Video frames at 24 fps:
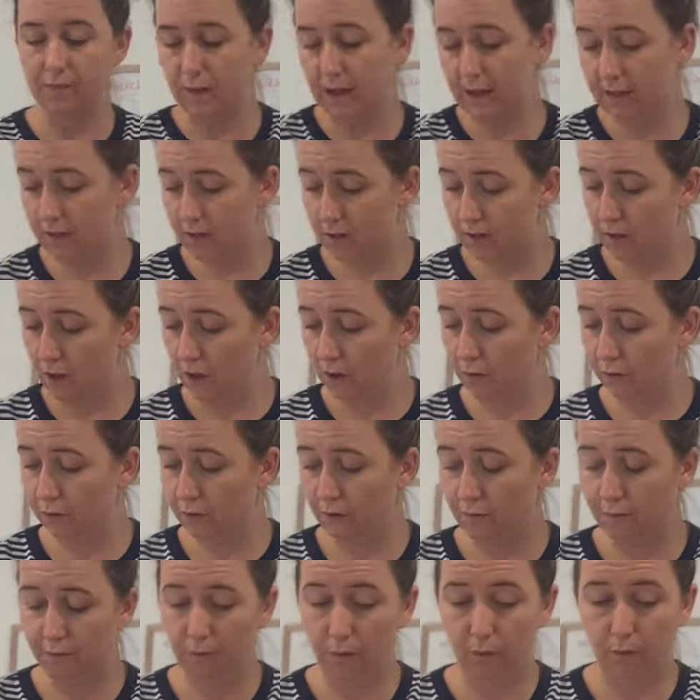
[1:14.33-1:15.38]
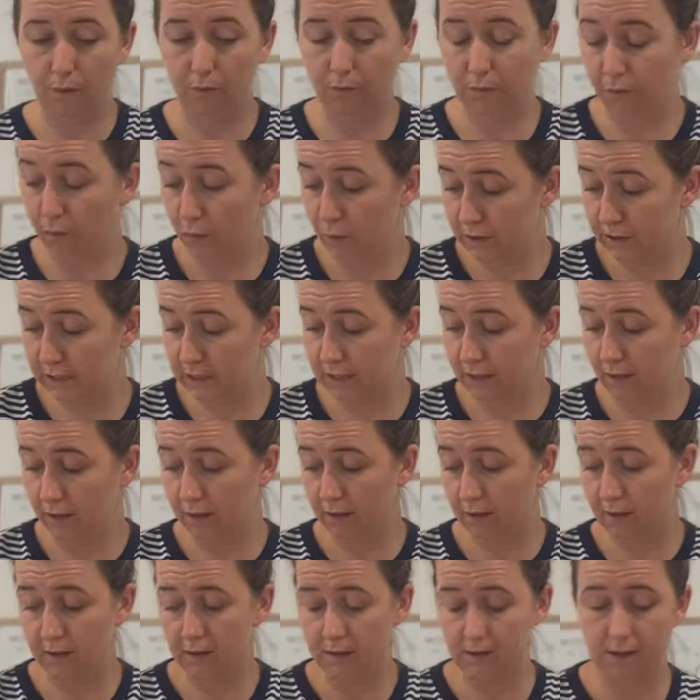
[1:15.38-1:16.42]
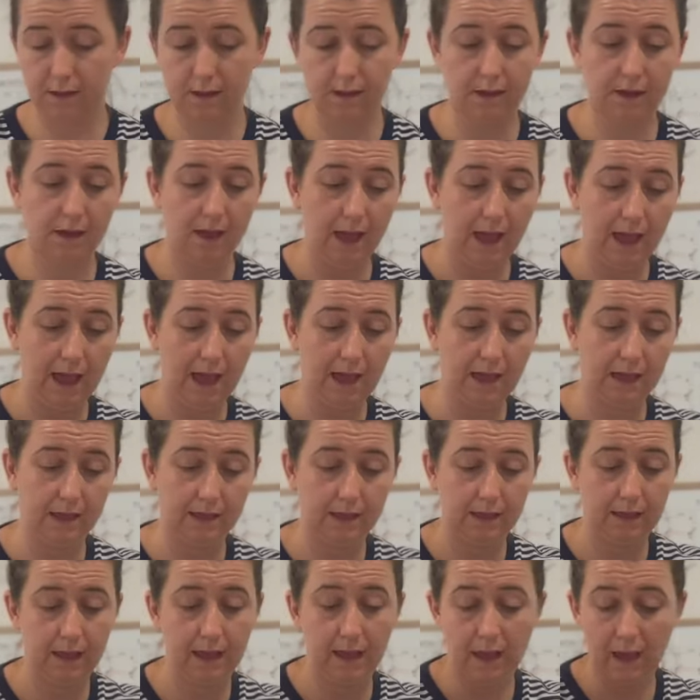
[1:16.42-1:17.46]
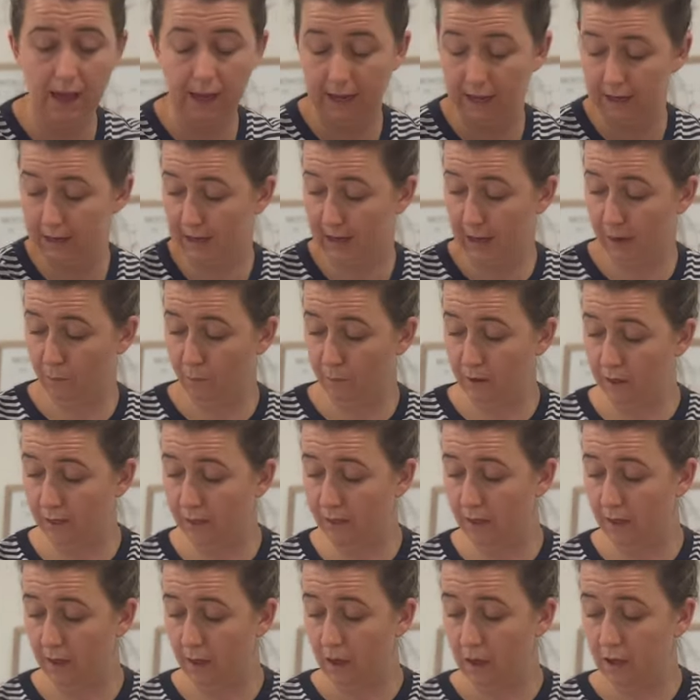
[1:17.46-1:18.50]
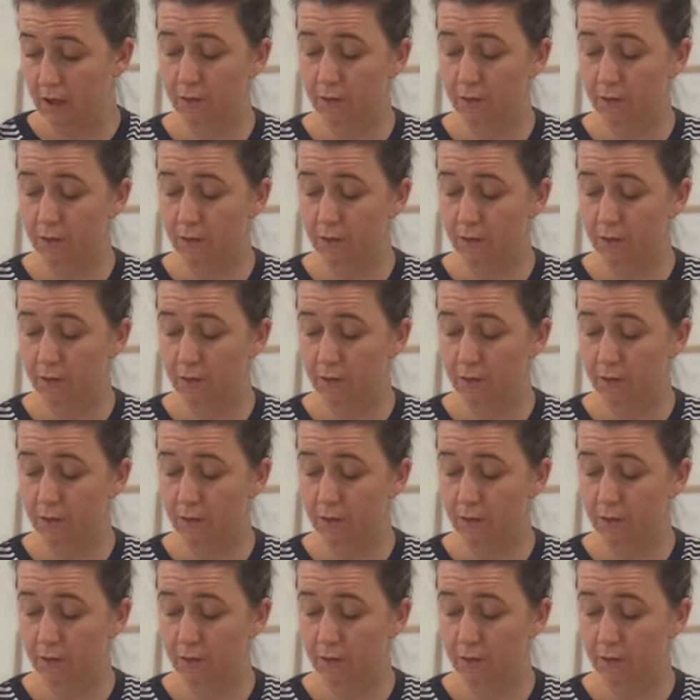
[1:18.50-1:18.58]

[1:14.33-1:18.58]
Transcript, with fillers: one sold for $40 and I ended up with